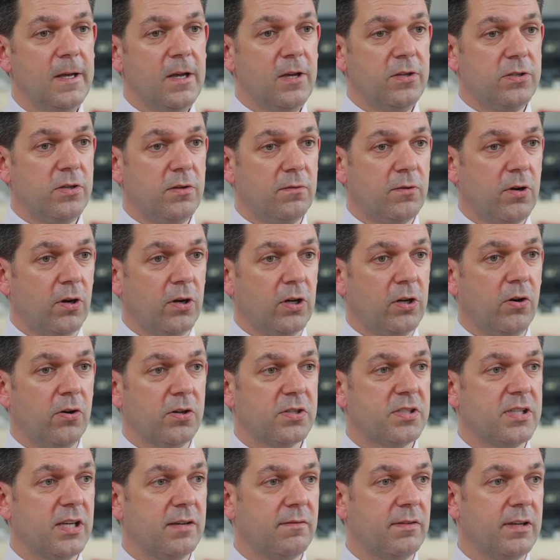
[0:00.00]
So you've got a
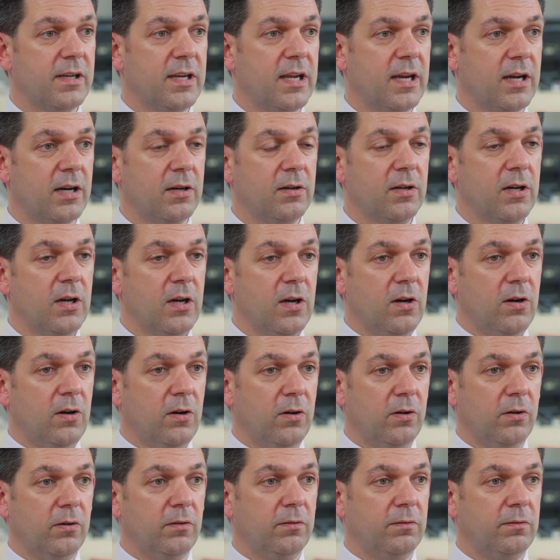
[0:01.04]
cost saving there
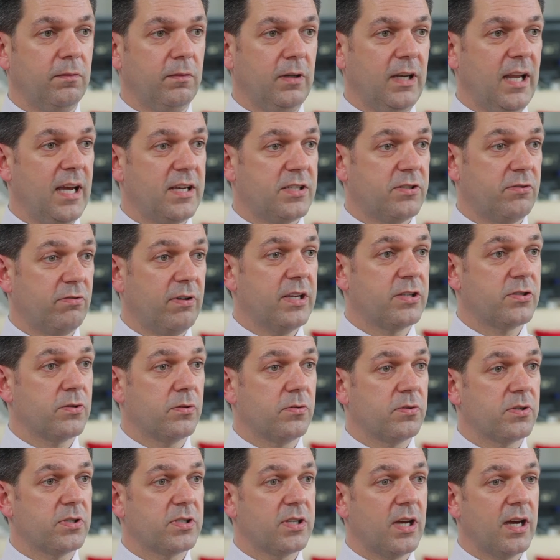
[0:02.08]
of less trades
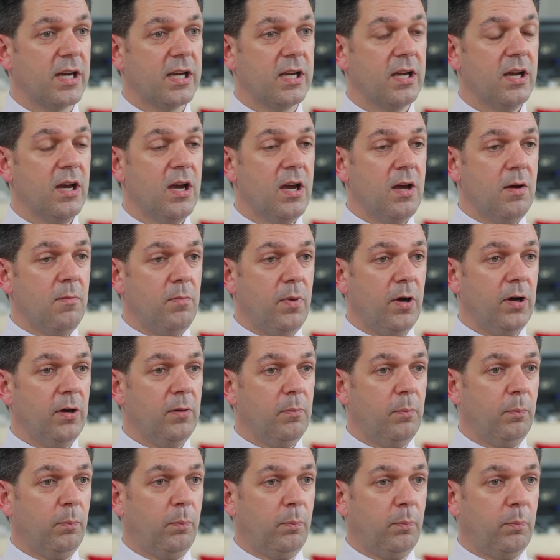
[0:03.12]
on site,
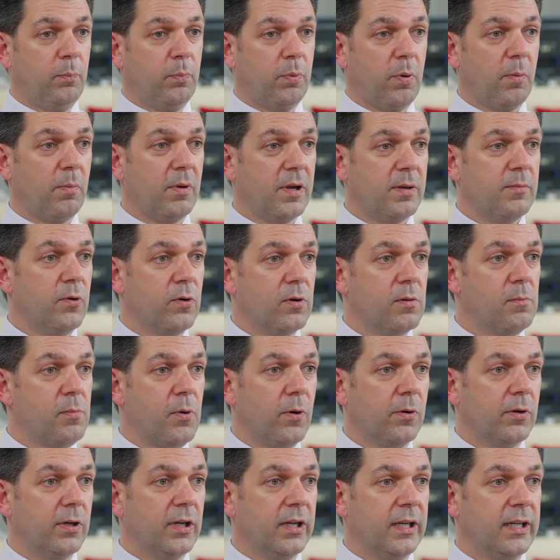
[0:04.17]
but probably more
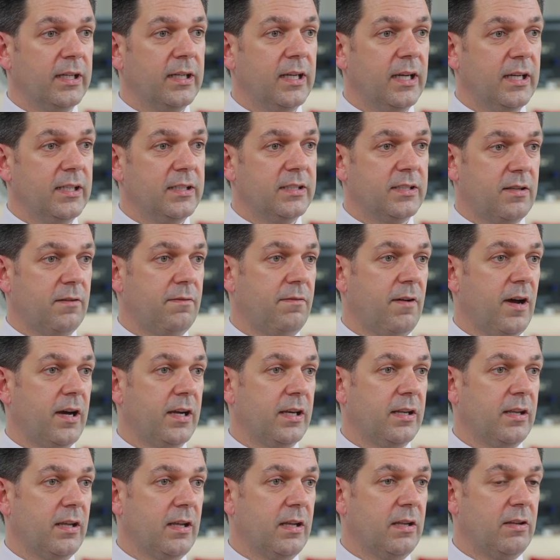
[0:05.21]
importantly is the
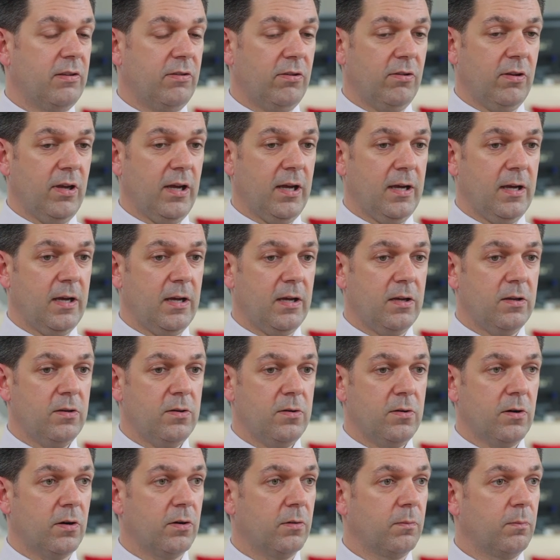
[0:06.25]
fact that
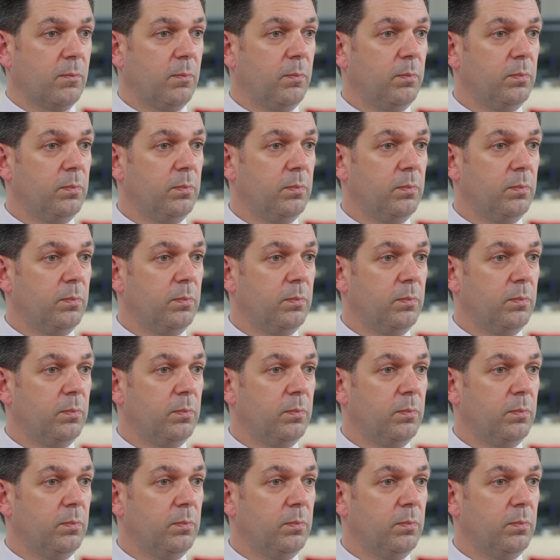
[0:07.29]
you're